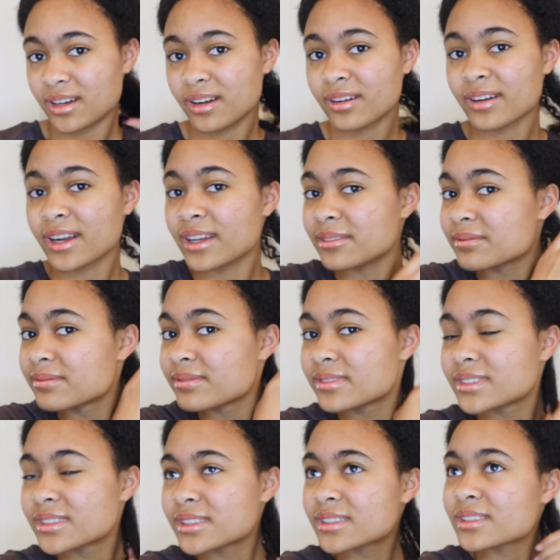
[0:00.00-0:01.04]
Alright,
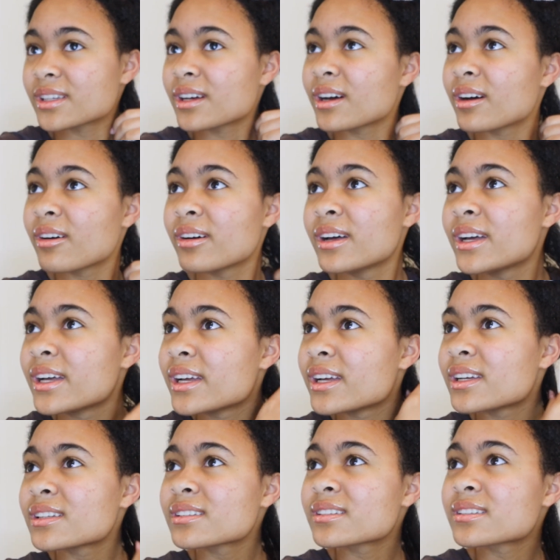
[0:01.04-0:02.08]
so
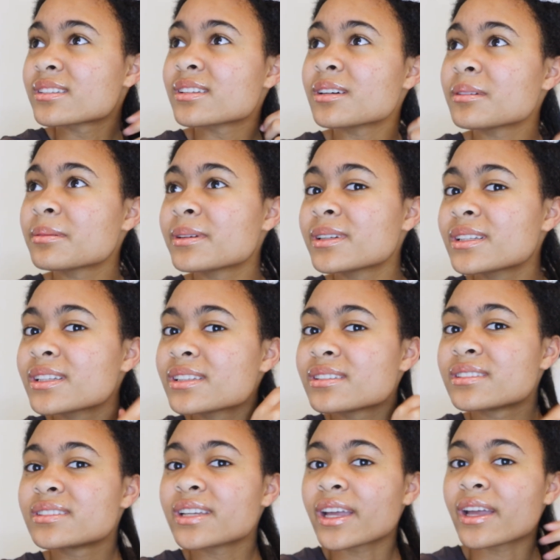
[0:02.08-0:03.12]
it's still pretty
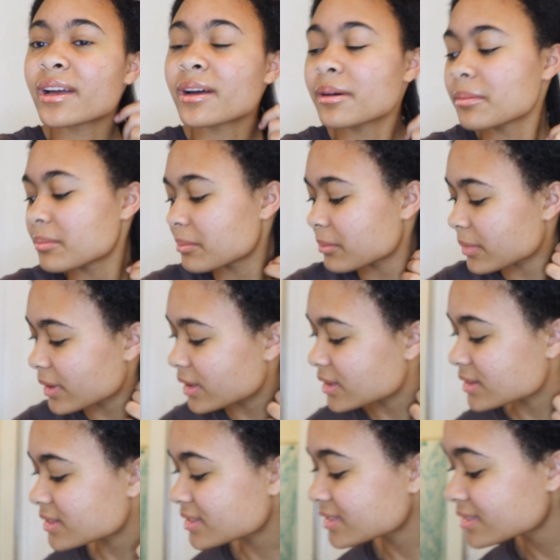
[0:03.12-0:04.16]
damp,
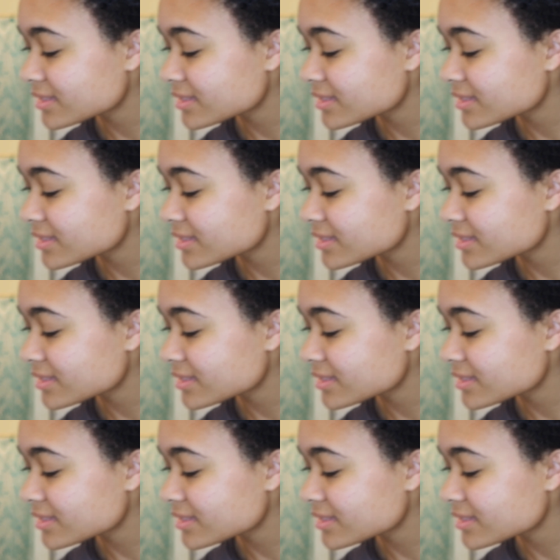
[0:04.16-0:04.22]
but